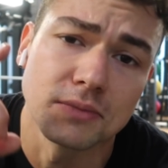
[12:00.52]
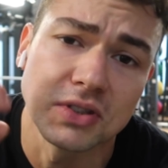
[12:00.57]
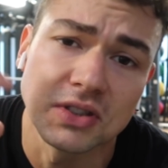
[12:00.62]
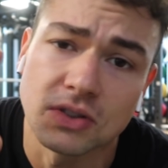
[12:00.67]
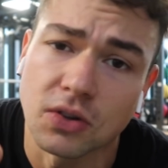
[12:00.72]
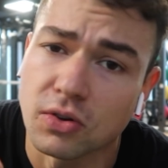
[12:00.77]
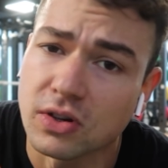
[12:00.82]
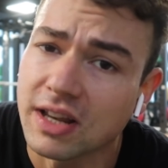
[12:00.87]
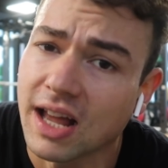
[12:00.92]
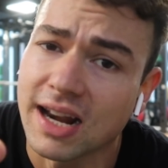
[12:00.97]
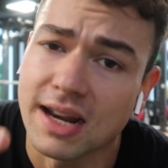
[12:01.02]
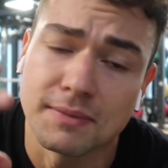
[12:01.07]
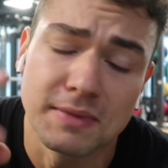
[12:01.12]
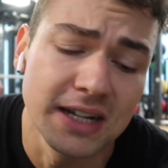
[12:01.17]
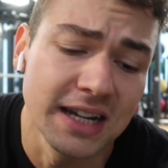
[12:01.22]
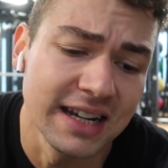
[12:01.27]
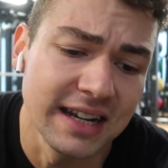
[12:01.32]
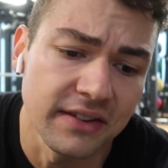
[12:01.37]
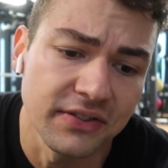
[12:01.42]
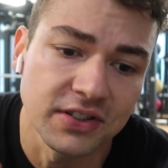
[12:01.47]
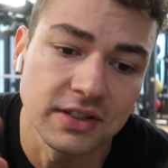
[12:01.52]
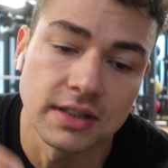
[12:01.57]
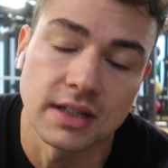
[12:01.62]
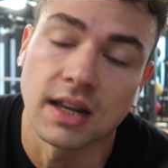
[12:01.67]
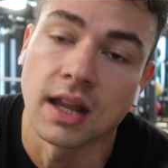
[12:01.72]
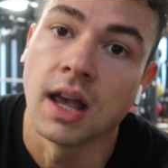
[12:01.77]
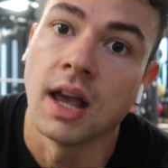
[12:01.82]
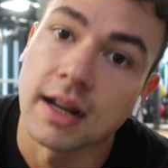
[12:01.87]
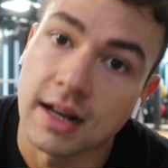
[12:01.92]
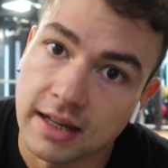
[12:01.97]
I'm so done, I'm in a
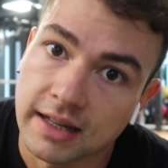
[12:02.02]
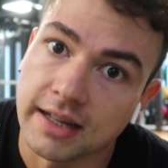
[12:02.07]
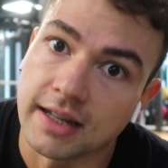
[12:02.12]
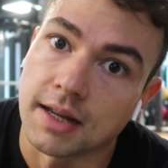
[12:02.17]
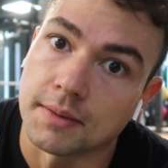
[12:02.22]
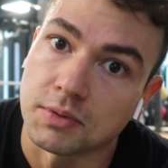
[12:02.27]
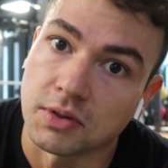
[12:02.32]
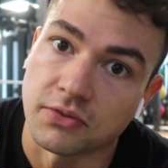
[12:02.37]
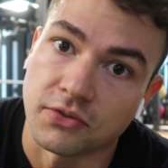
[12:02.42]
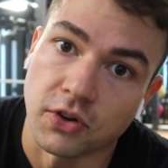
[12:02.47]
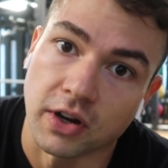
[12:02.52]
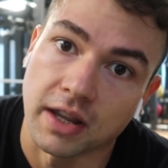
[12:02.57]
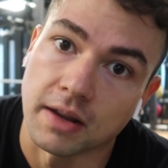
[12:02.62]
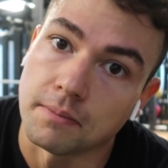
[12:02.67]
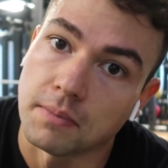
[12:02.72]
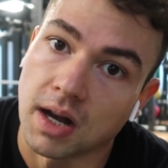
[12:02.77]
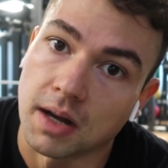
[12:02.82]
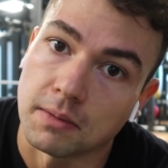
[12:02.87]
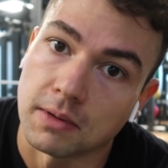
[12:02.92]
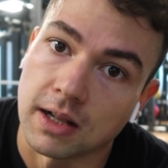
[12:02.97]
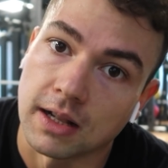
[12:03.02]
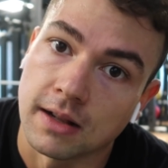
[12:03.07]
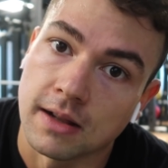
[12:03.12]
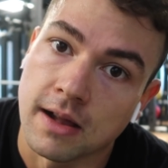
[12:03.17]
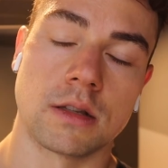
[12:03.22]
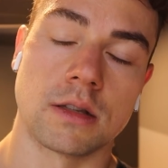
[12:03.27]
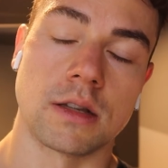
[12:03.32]
deficit. Clean up your freaking barbell.